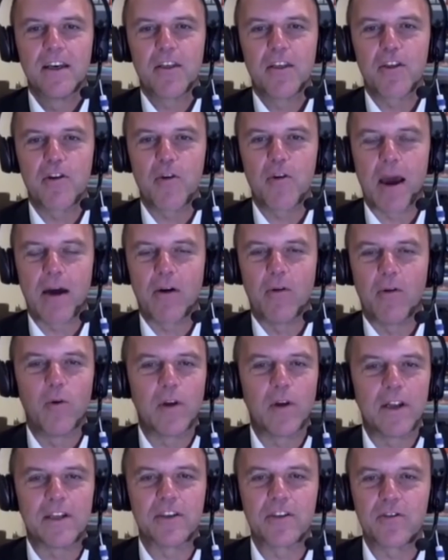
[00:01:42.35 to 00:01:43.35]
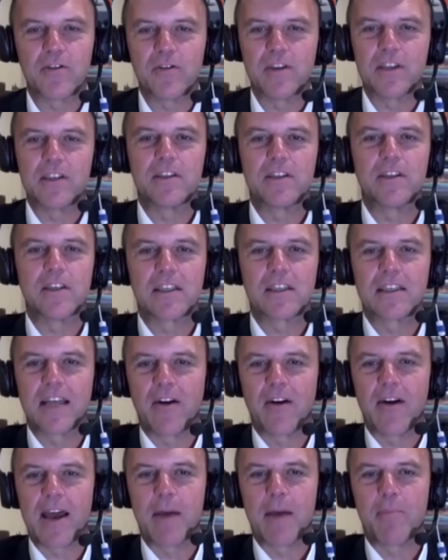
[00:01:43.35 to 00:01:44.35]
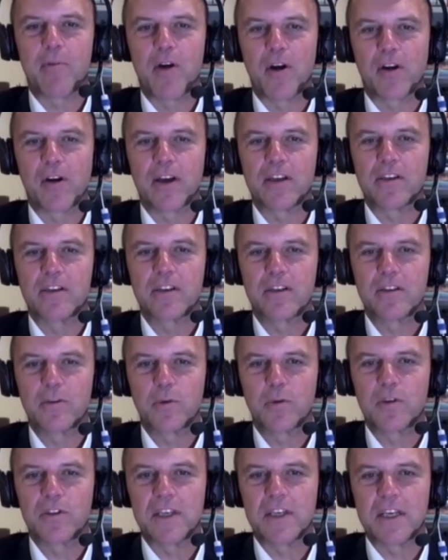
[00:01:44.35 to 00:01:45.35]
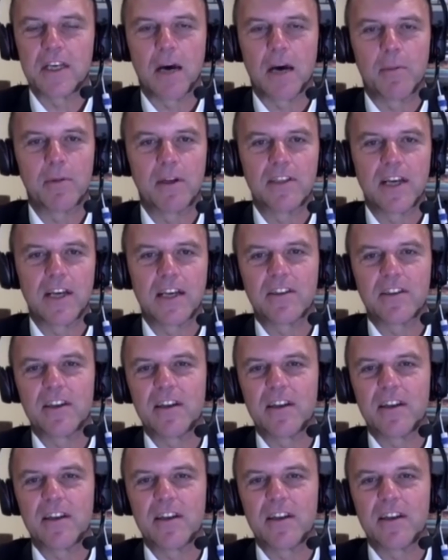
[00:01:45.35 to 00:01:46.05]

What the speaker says: throughout all industries to accelerate our progress towards decarbonisation.